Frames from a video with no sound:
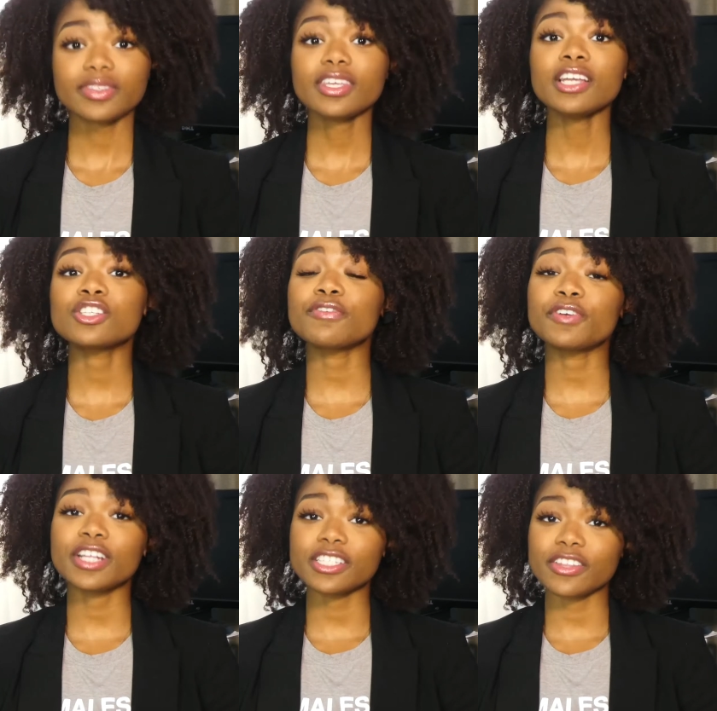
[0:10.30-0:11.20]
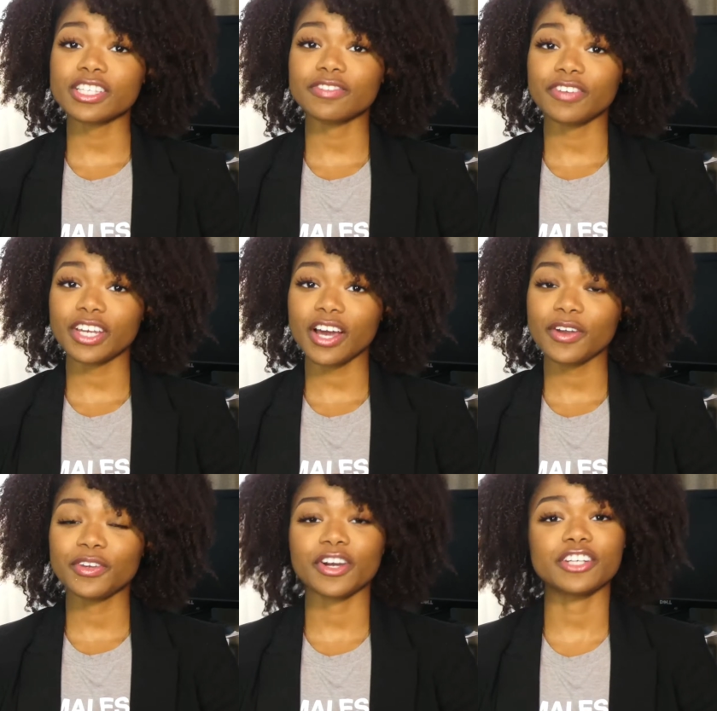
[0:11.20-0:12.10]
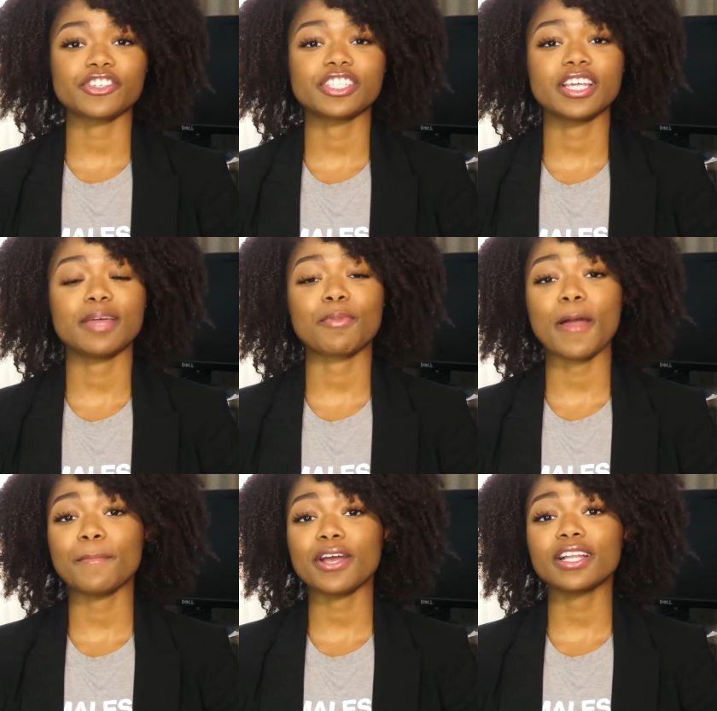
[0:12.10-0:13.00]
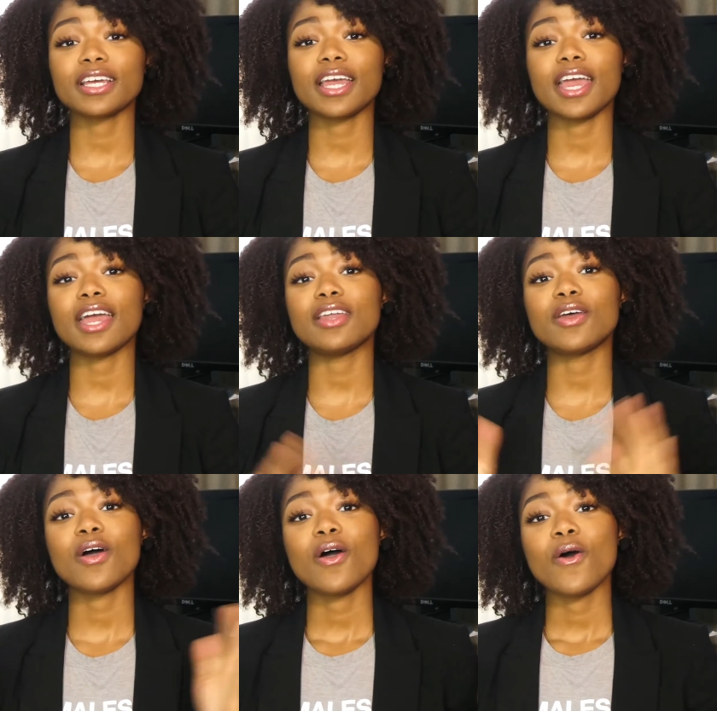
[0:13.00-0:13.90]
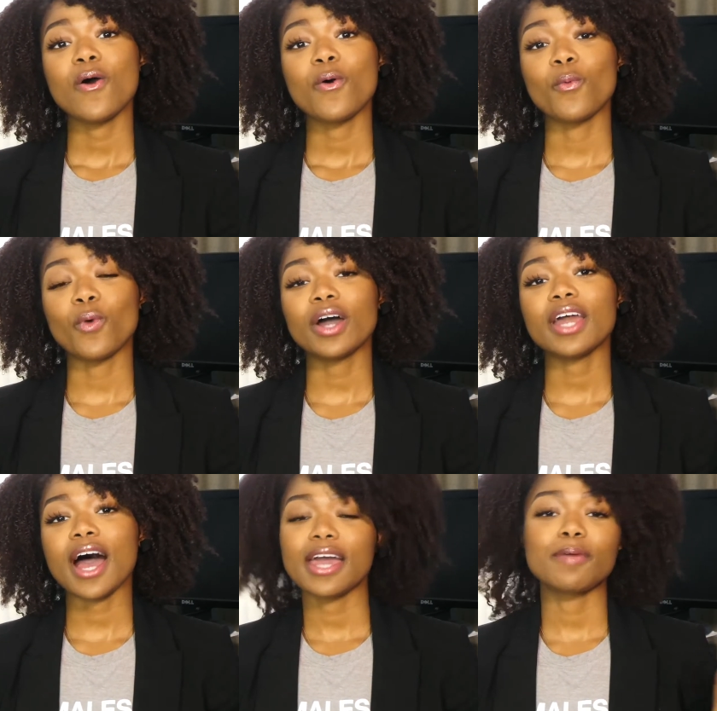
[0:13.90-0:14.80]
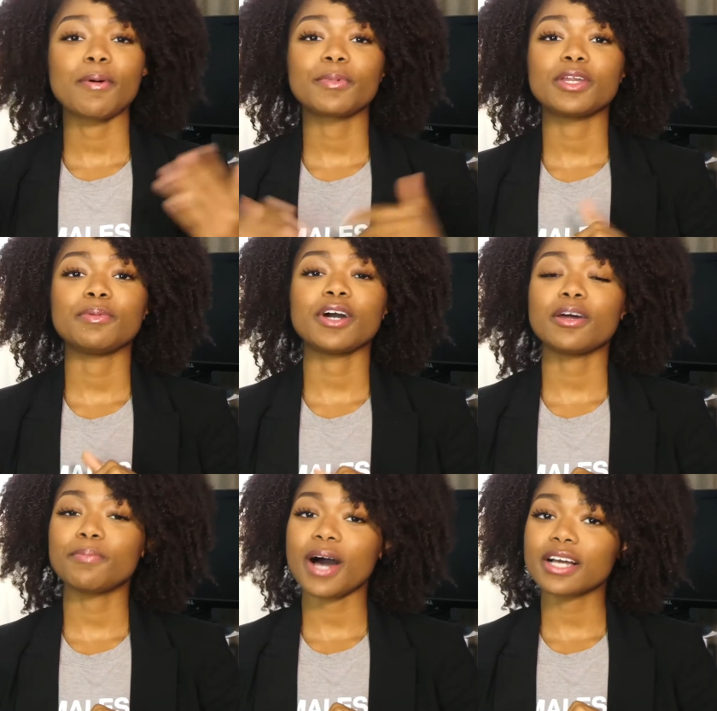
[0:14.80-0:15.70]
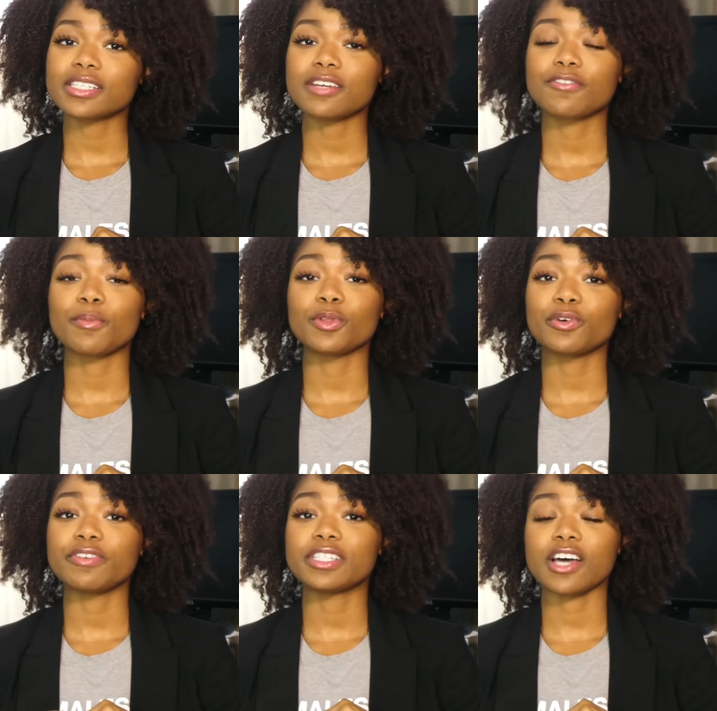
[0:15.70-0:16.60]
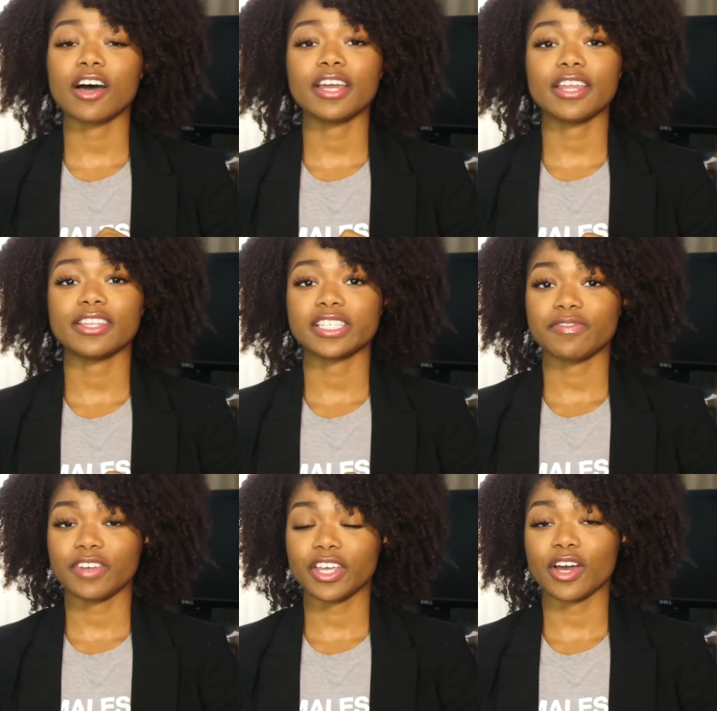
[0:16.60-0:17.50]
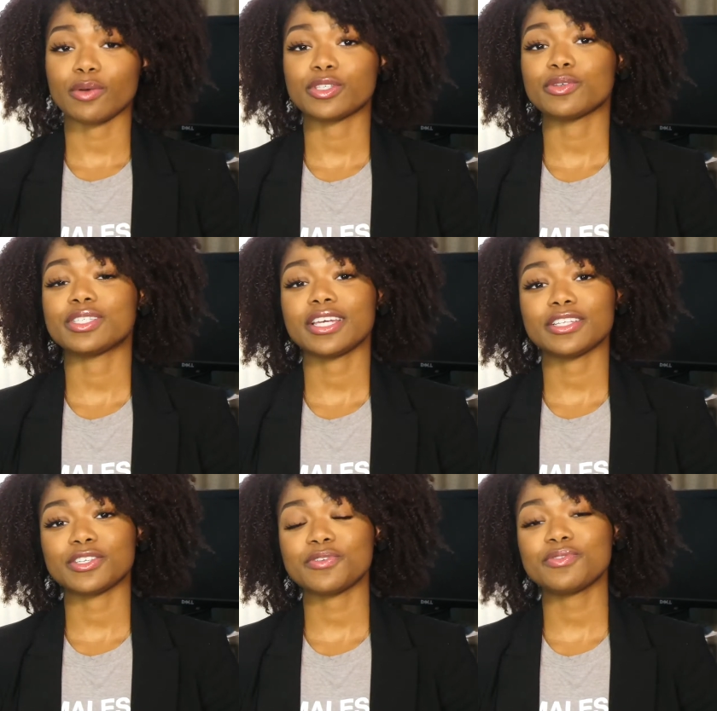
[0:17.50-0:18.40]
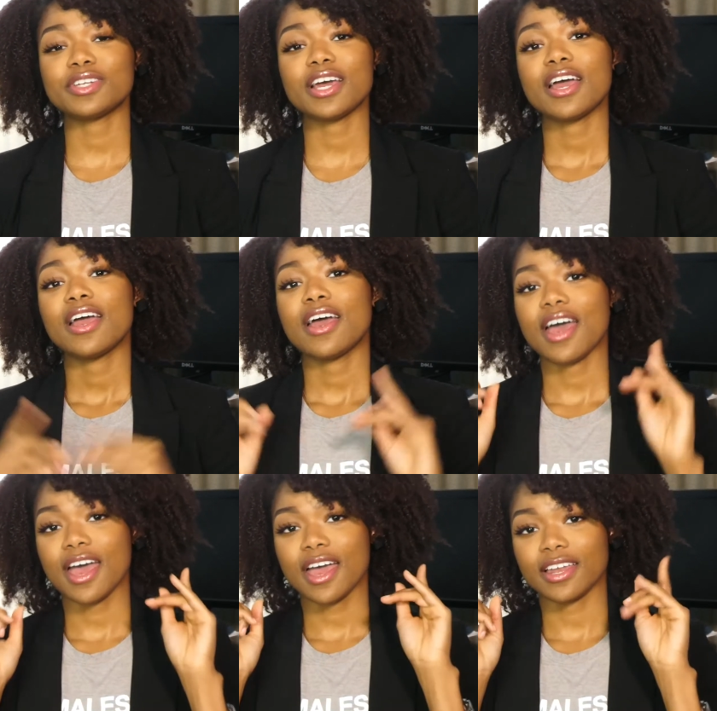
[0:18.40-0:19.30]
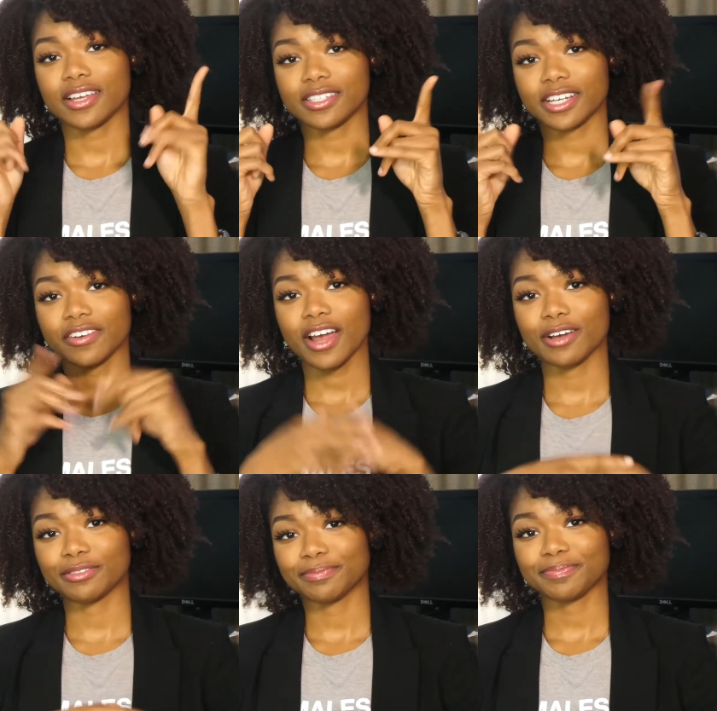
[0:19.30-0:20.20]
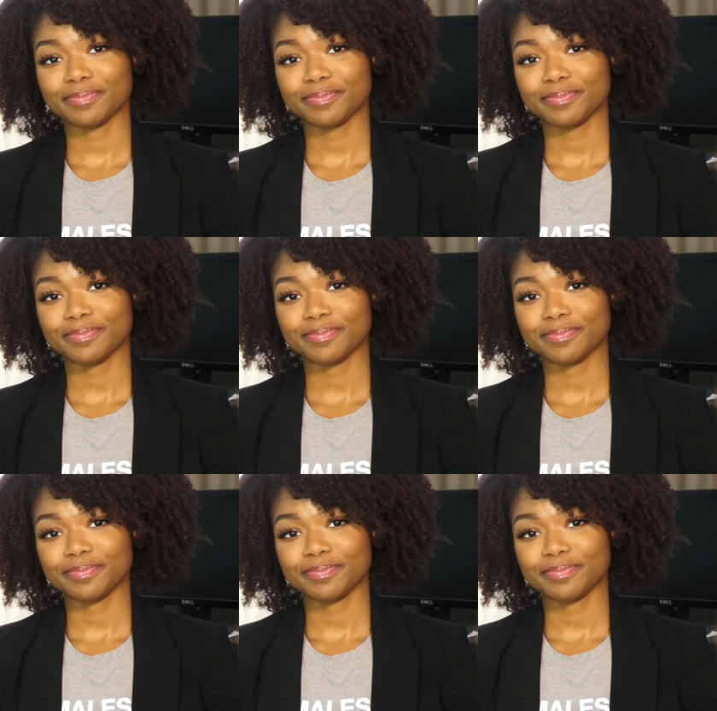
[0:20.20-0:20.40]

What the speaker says: So if you clicked on this video, you're interested primarily in what item I'm going to be unboxing from Louis Vuitton in this video. So stay tuned and stick around.